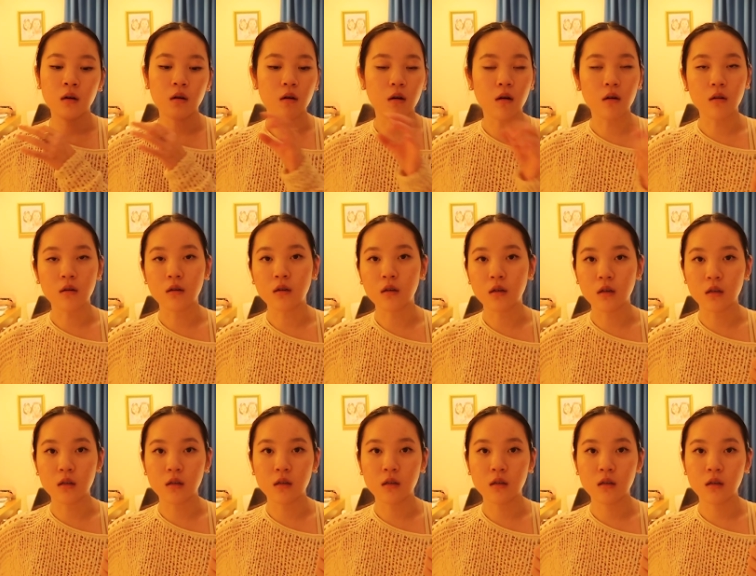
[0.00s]
All
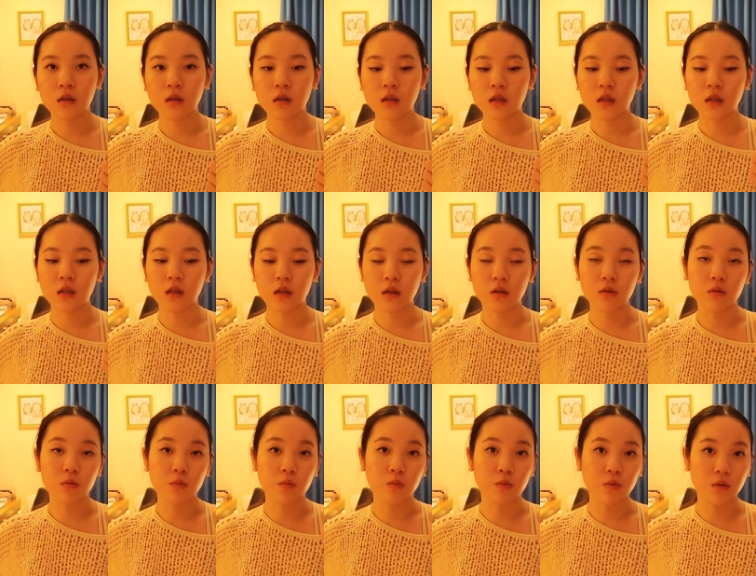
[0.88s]
good,
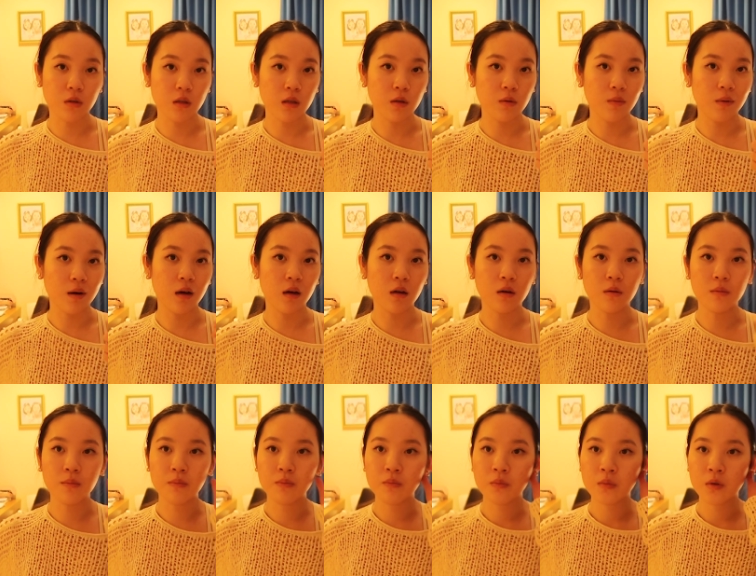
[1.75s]
healed really
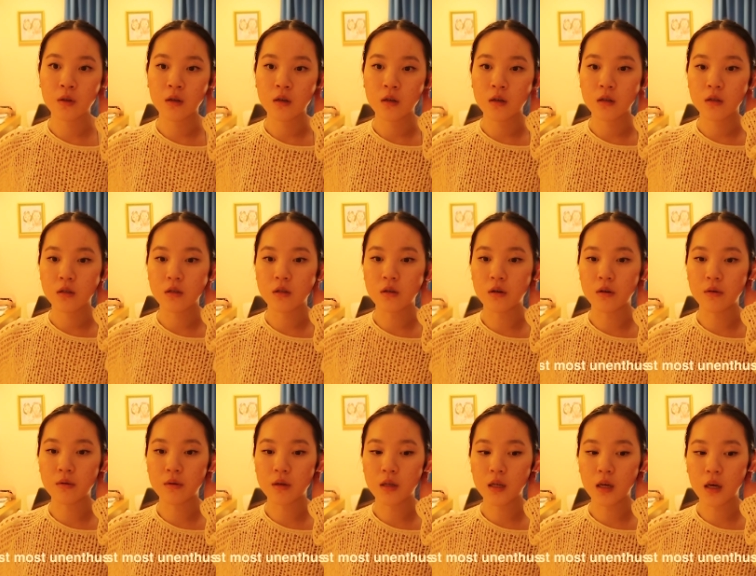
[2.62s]
well.
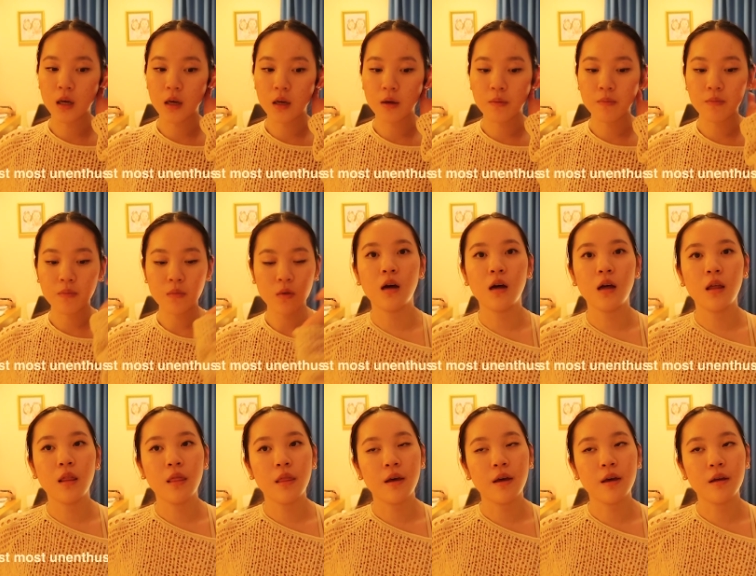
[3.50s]
So yay.
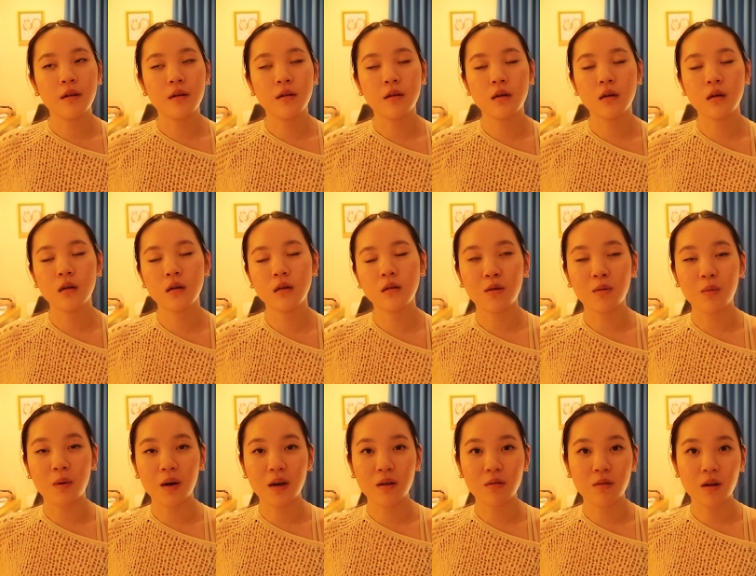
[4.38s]
And then I
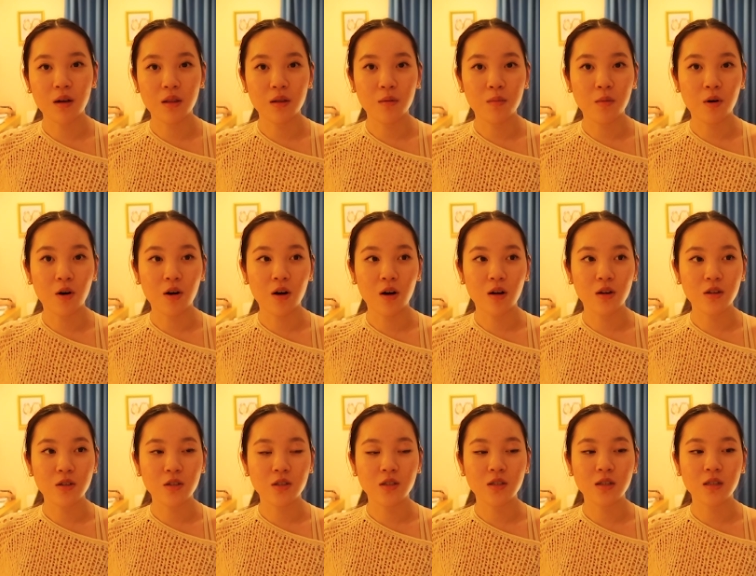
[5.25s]
went around the
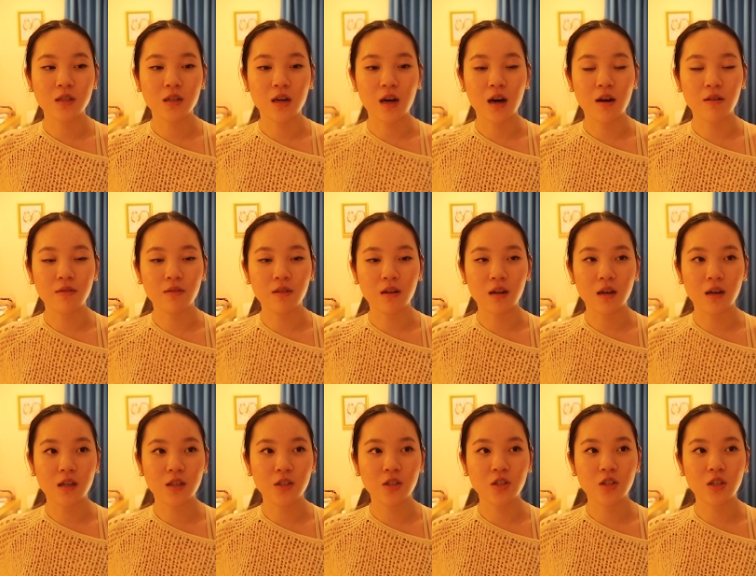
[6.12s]
mall just to have
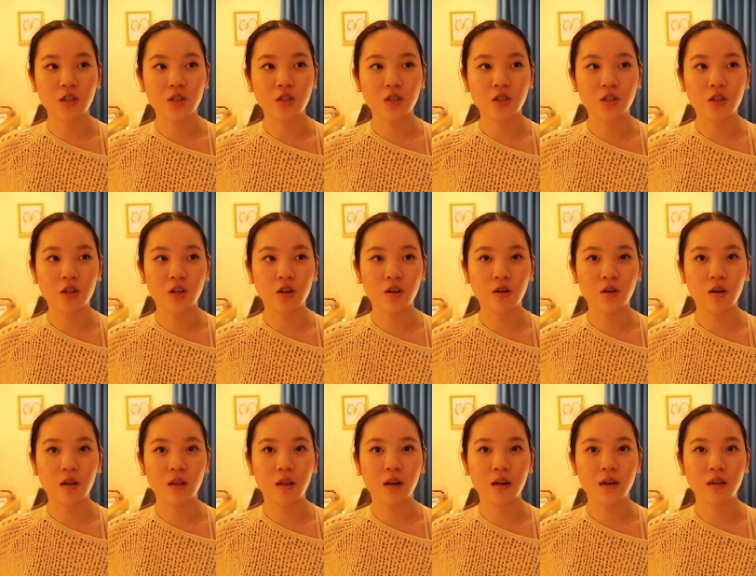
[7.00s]
lunch and chill
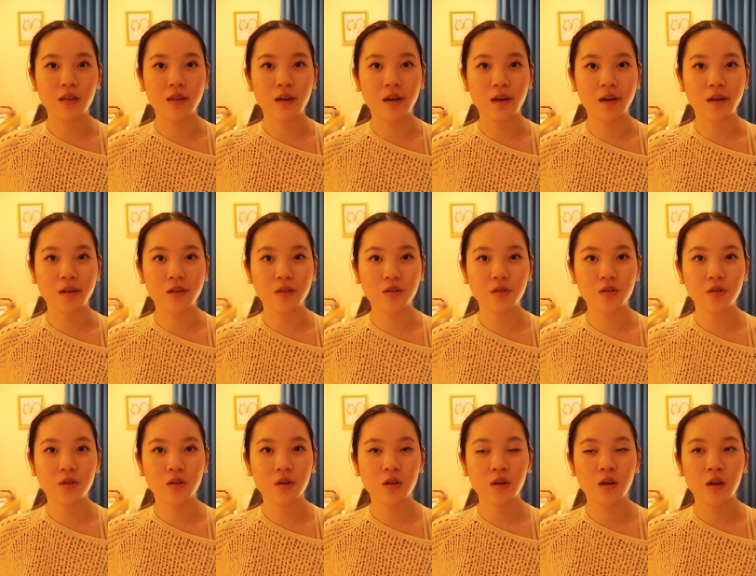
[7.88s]
and then
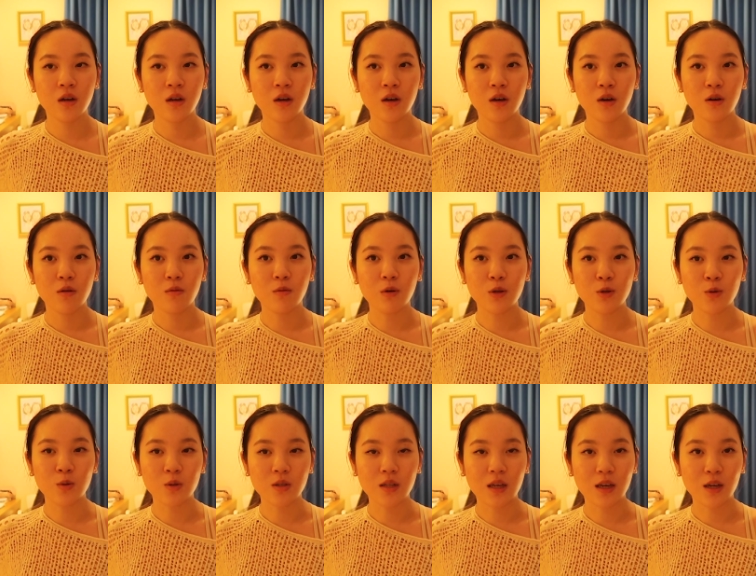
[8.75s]
danced, which
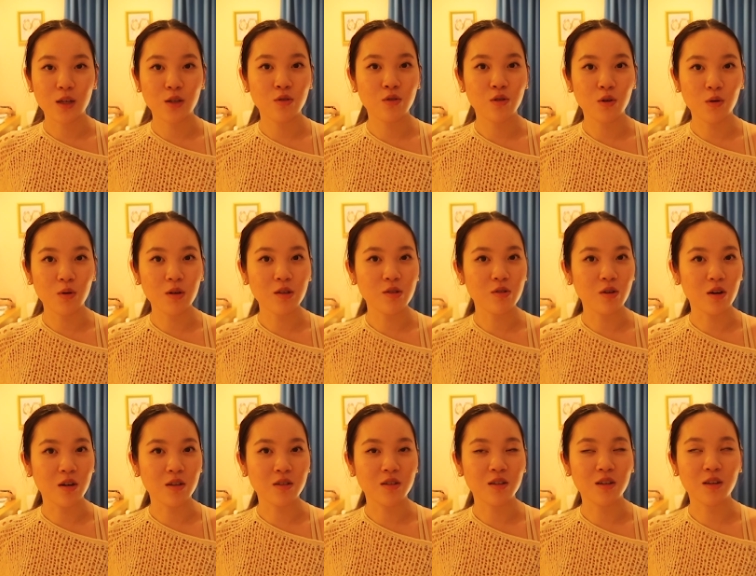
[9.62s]
was like so
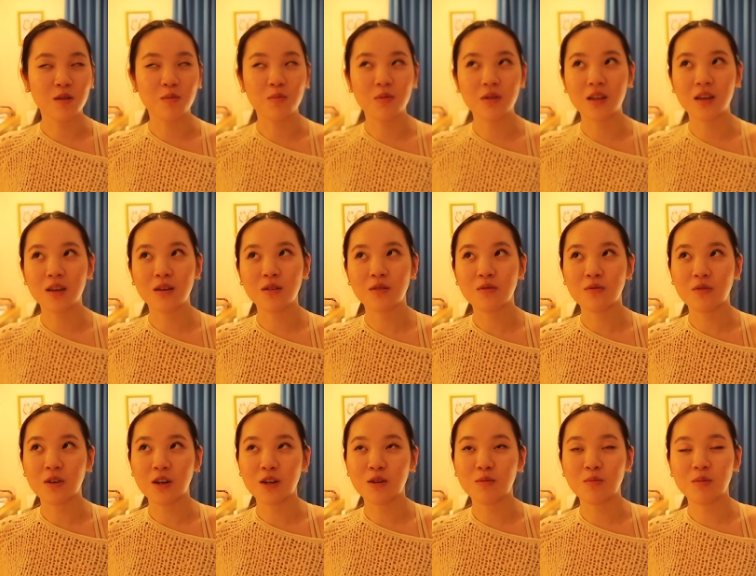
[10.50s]
exhausting, but like
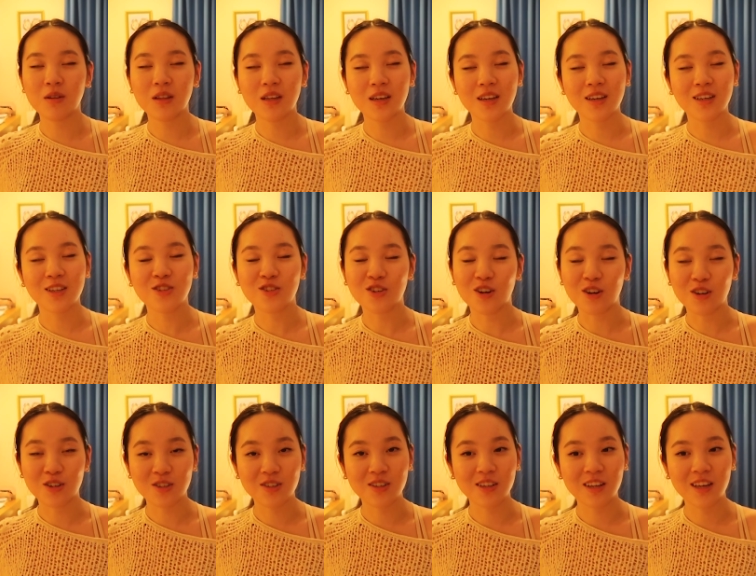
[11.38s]
fun, but like
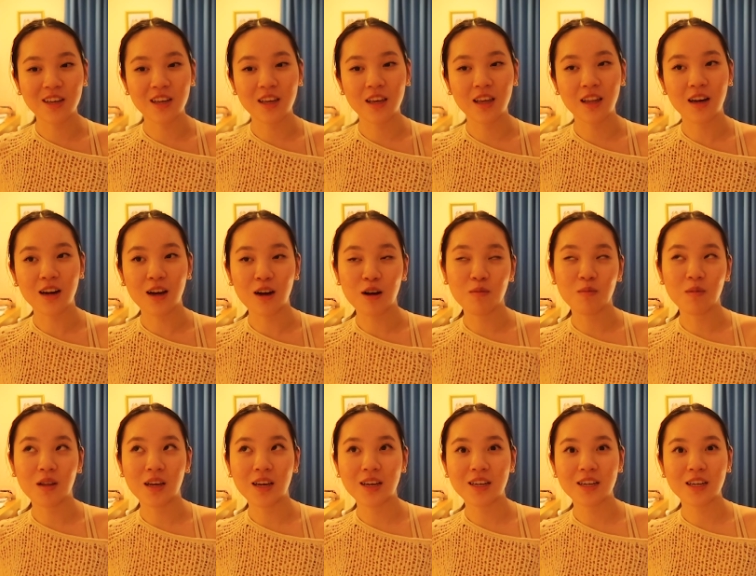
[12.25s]
exhausting. And now
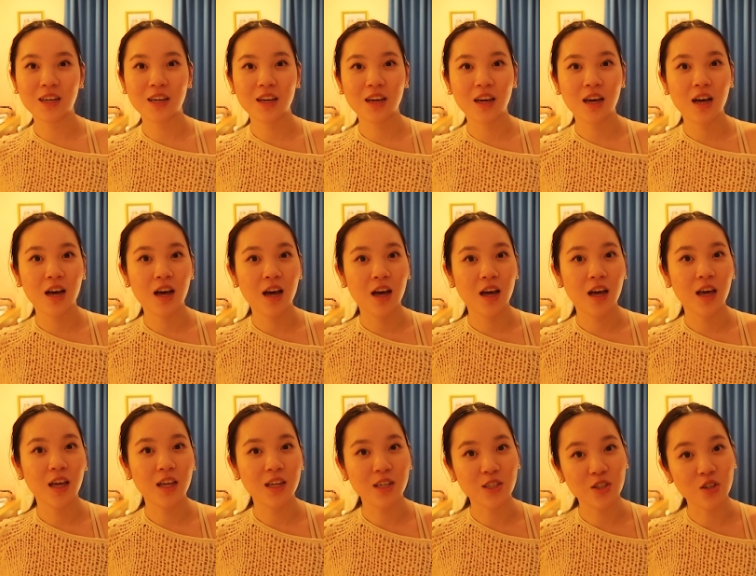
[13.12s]
I'm like
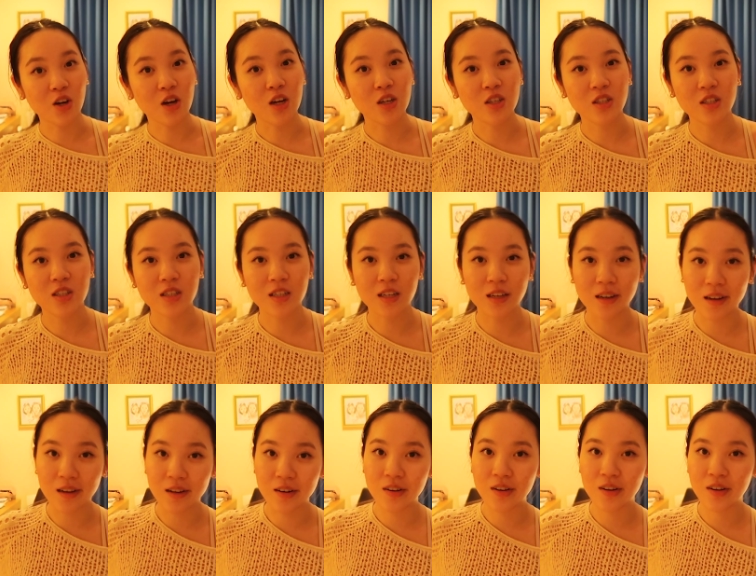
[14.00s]

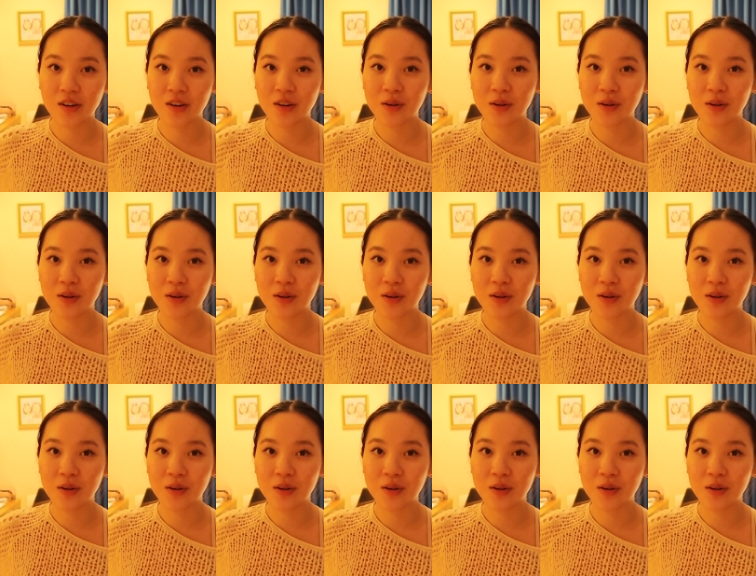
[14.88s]
exhausted.